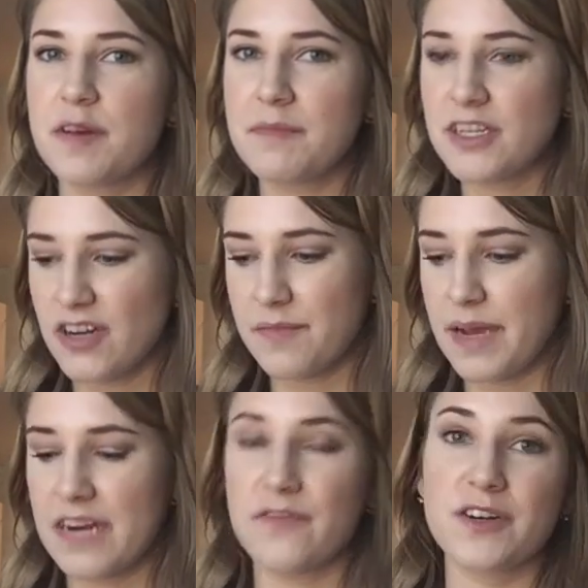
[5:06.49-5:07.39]
I'm not trying to
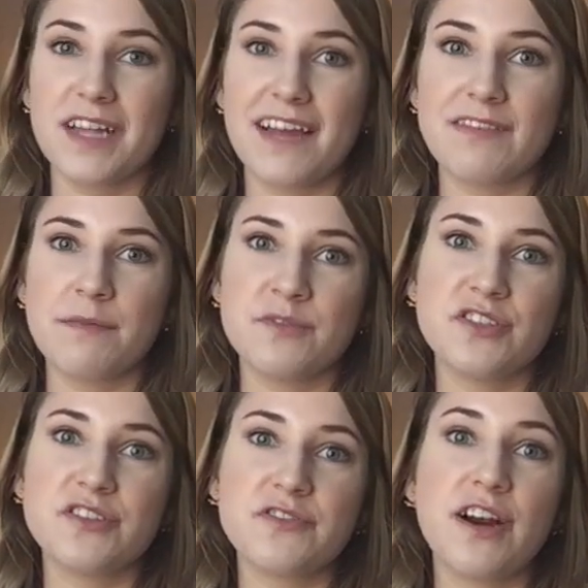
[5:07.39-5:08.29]
pack for a lifetime. I'm
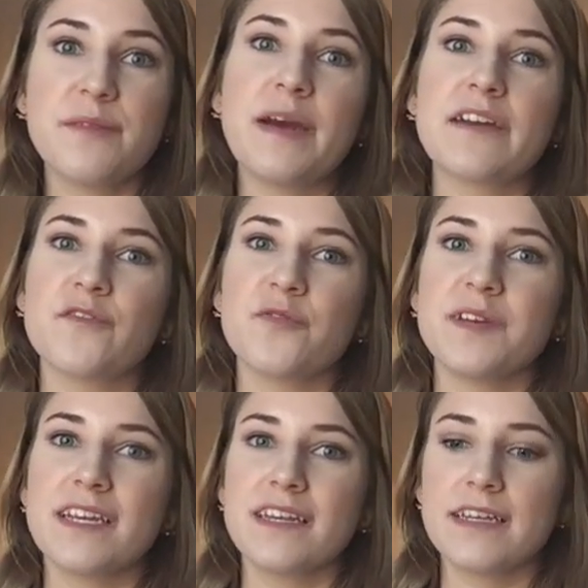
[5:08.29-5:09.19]
just trying to pack for a
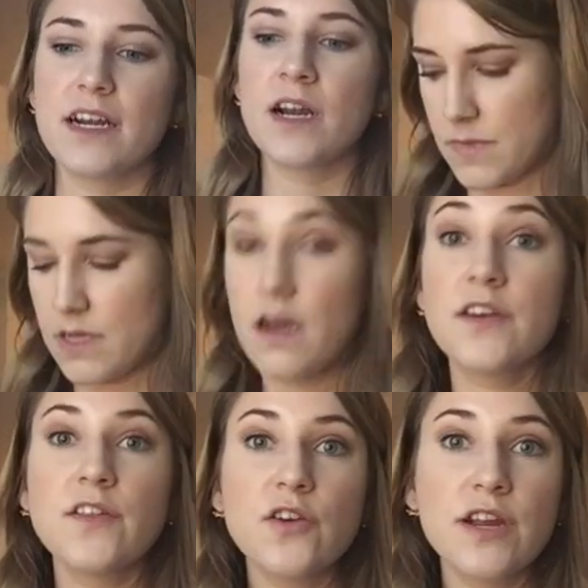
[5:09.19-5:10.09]
weekend here.
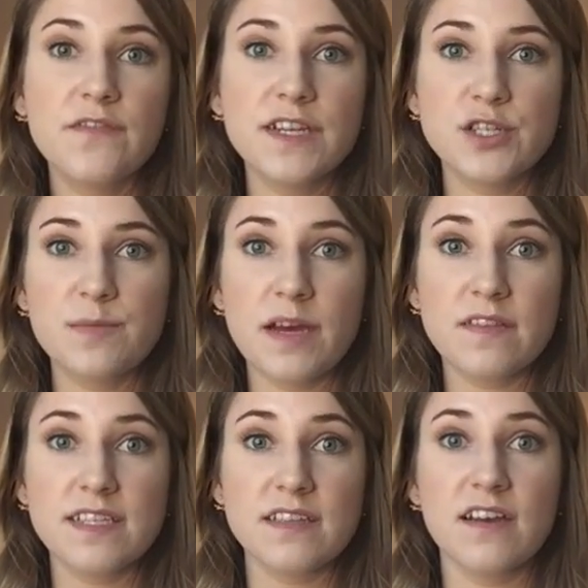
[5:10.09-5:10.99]
Another great feature about
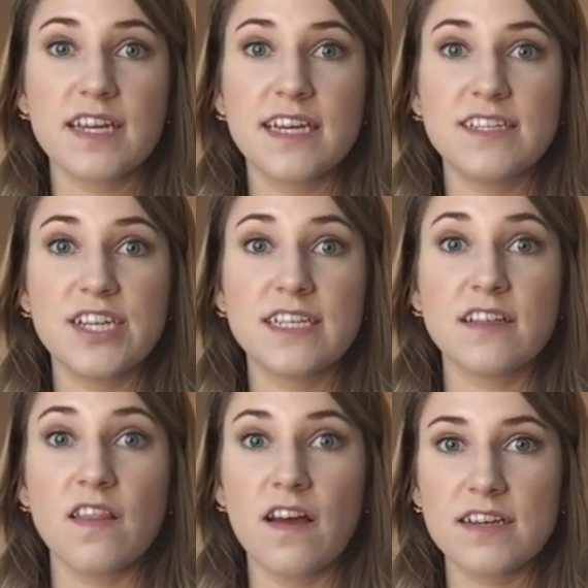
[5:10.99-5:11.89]
this luggage is
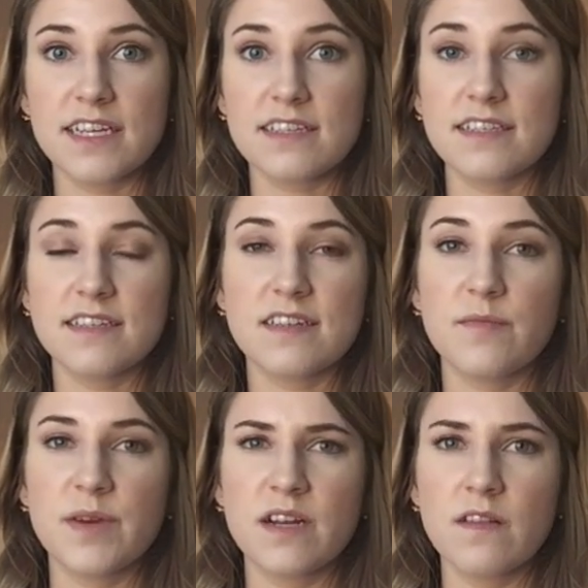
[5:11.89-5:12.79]
the locking
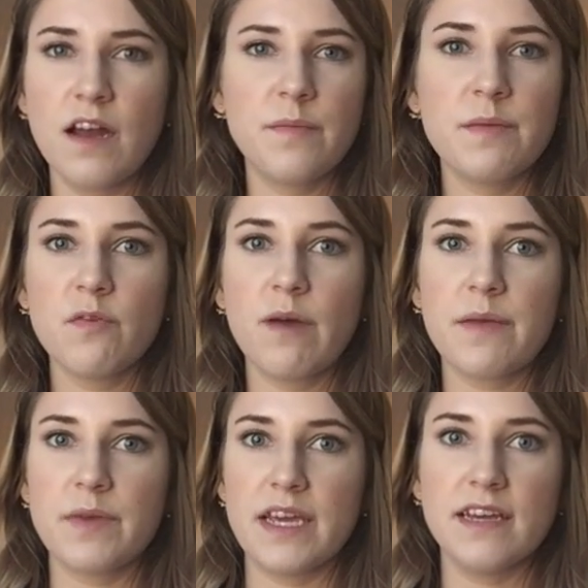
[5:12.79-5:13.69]
system. And a lot of people
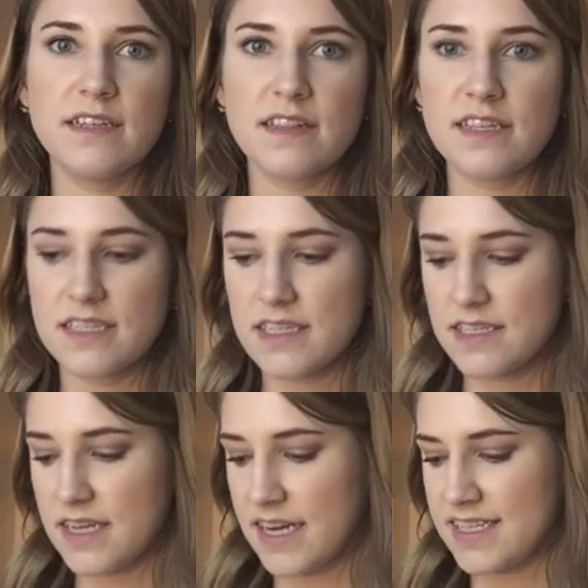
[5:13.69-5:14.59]
might be into this
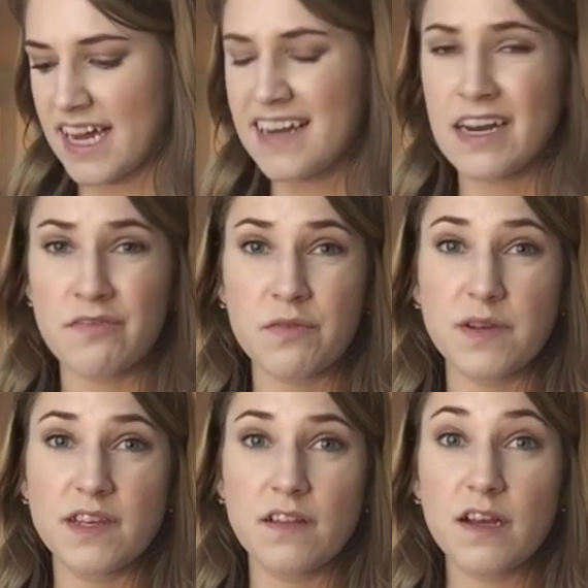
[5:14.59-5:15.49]
these days. I never
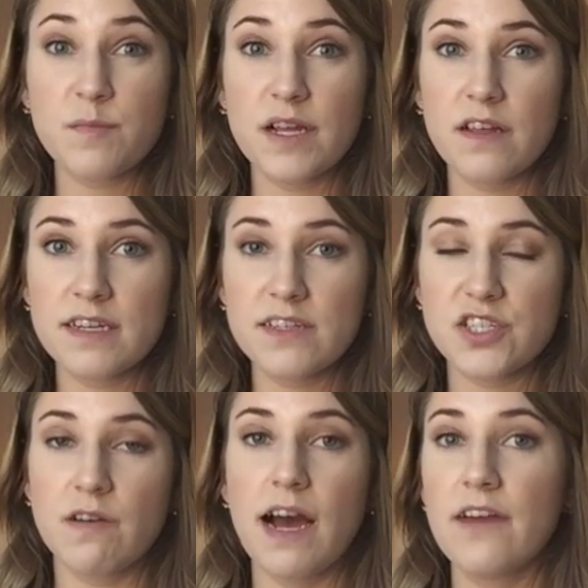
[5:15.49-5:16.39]
really lock my luggage,
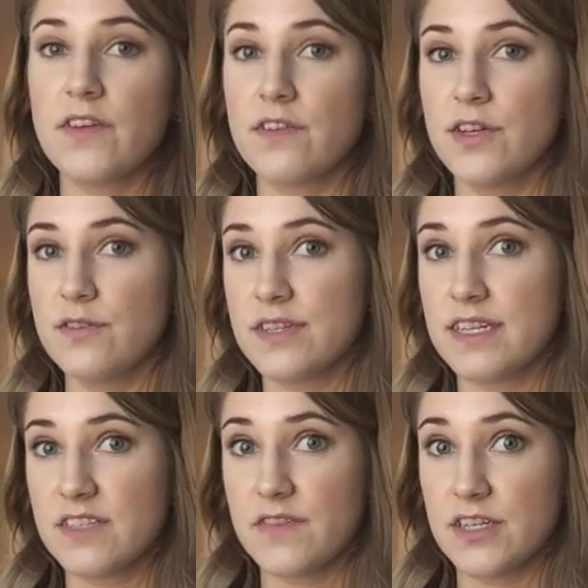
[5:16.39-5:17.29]
so I haven't used
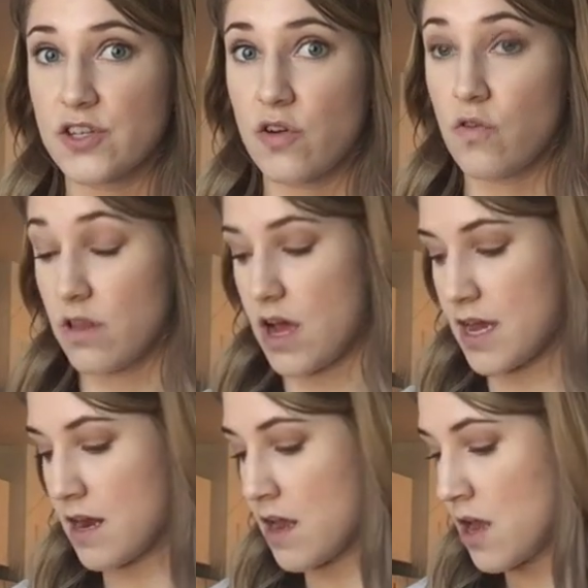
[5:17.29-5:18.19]
this feature a whole lot.